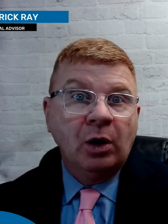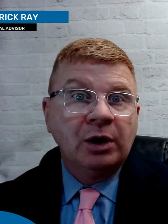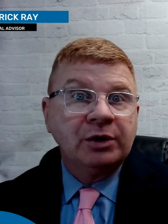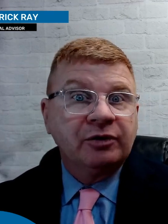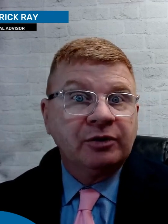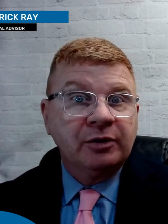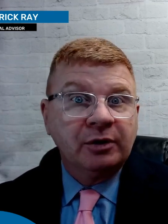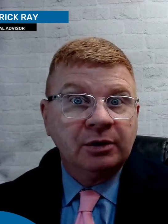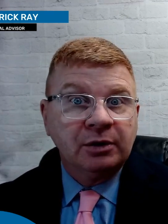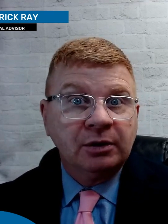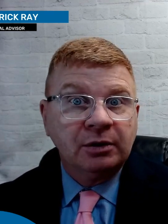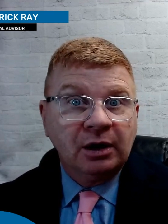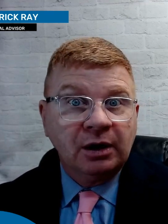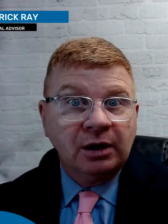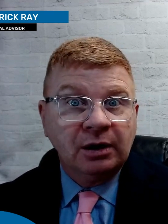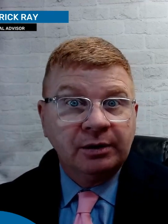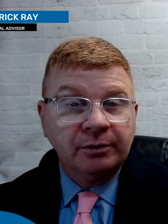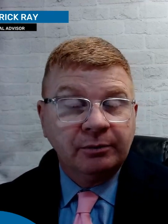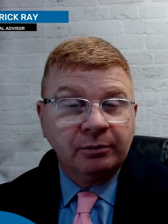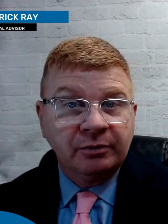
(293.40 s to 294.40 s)
what the
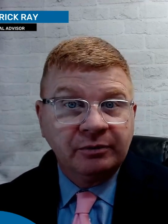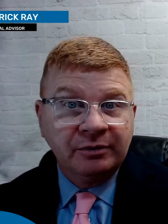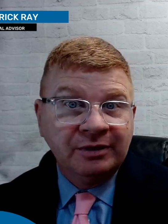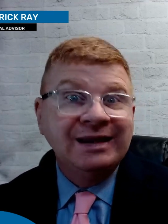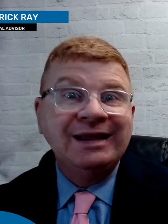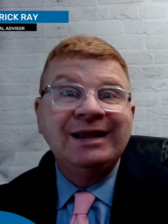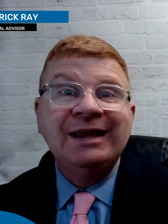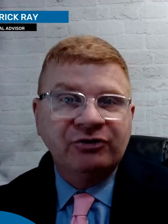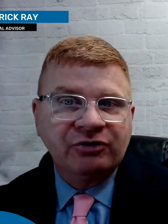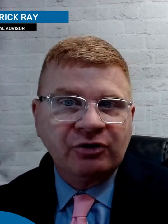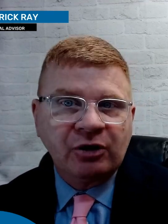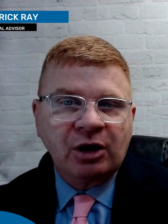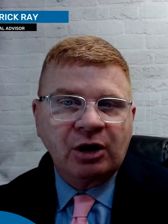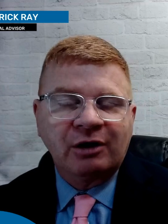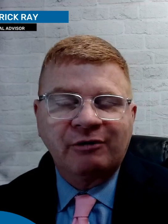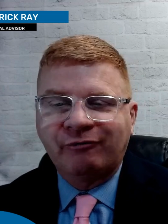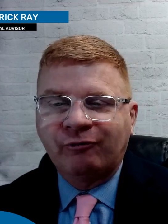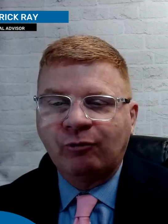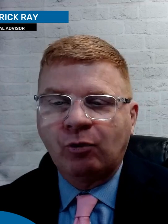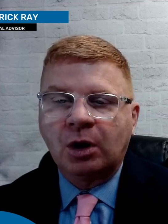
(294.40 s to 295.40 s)
needs
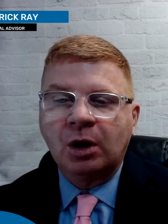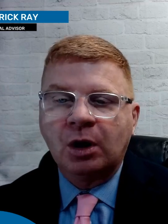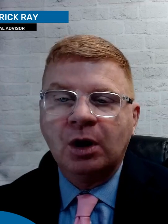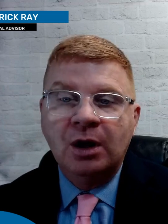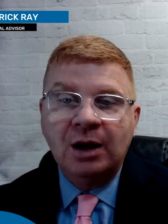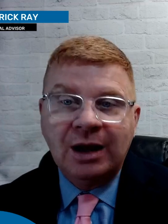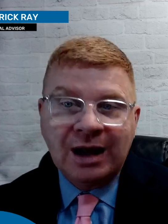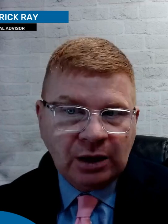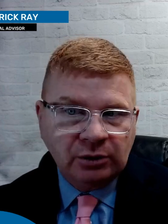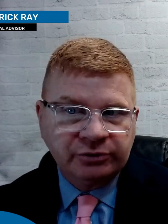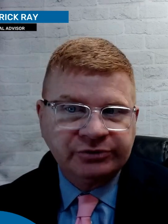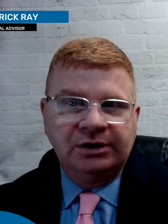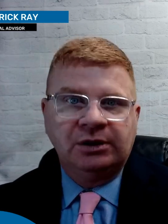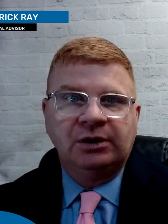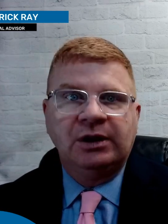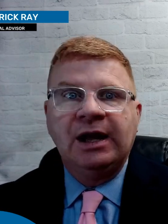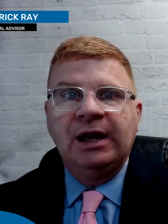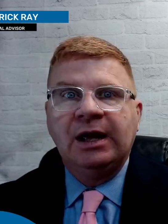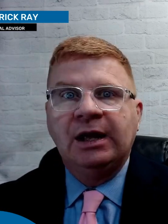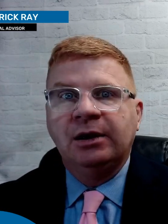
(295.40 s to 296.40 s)
are for housing.
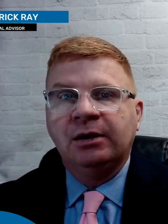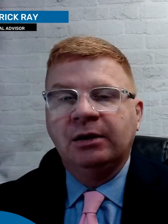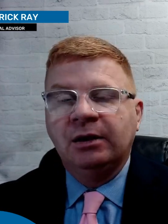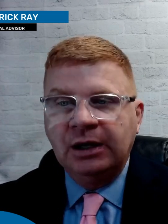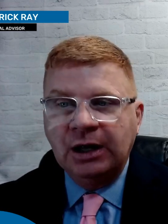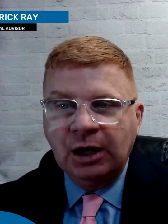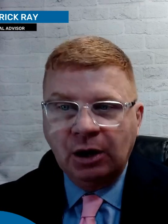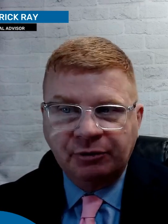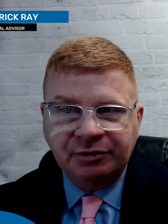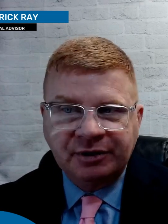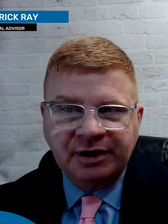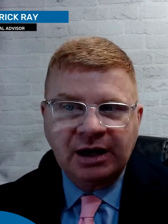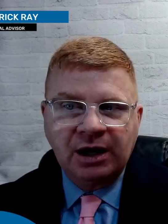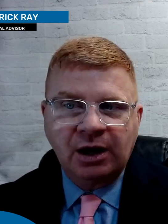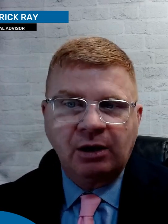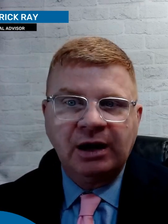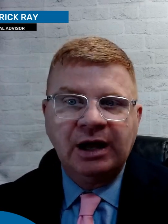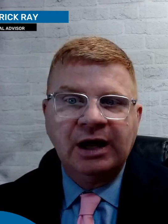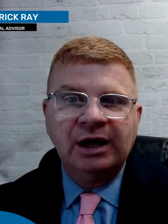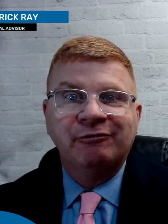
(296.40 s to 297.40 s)
And
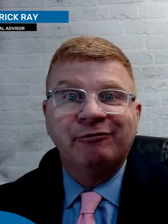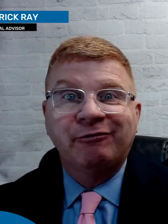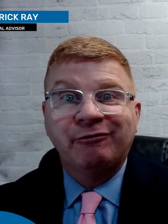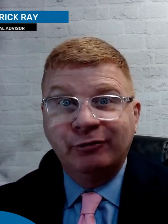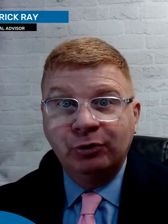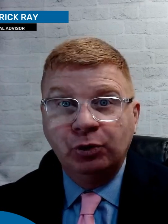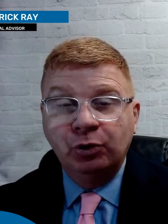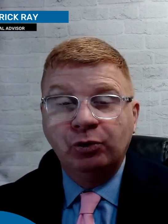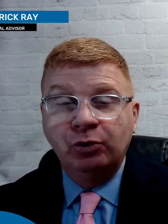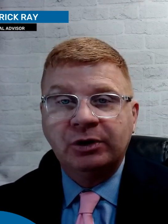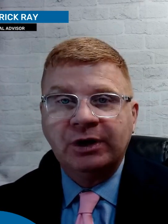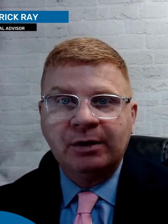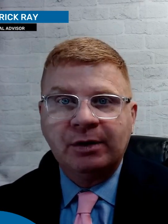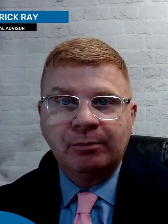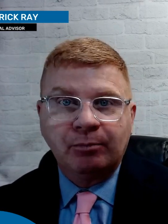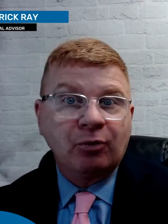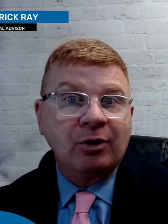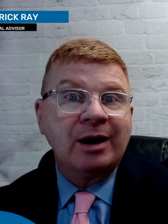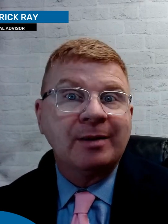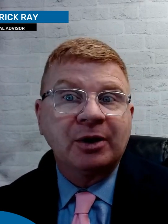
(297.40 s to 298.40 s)
healthcare and food
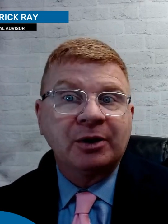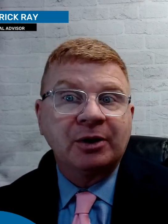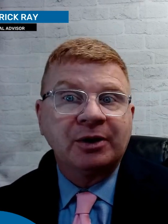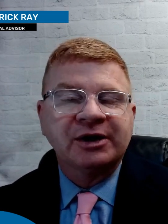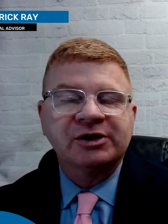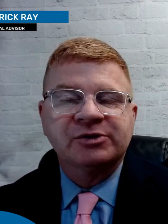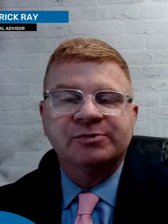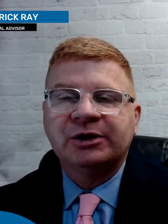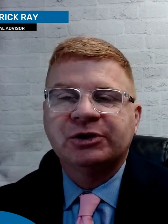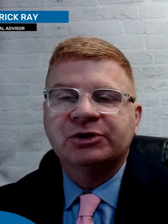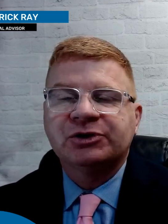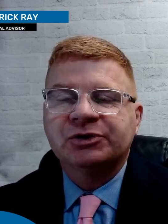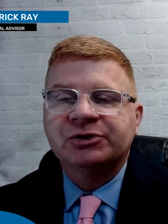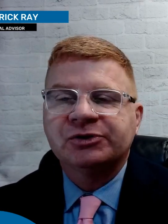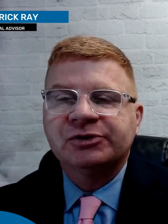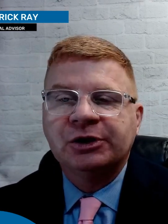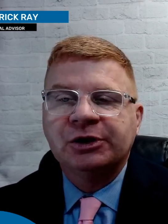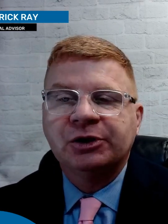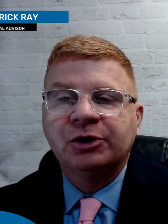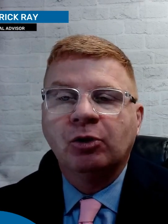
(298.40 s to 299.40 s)
and primary
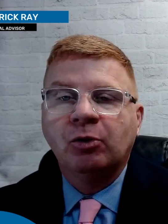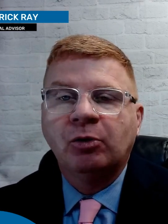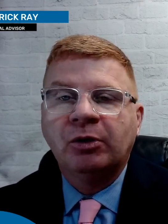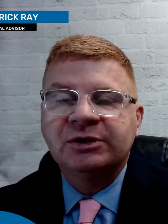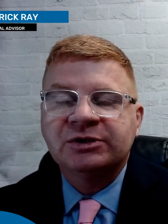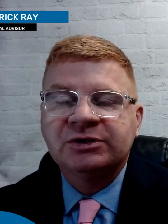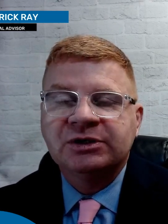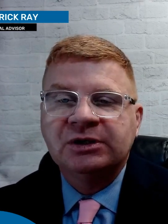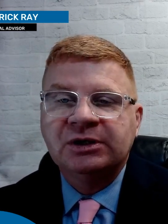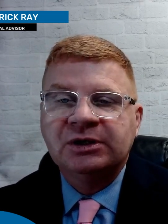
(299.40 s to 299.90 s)
expenditures that you're going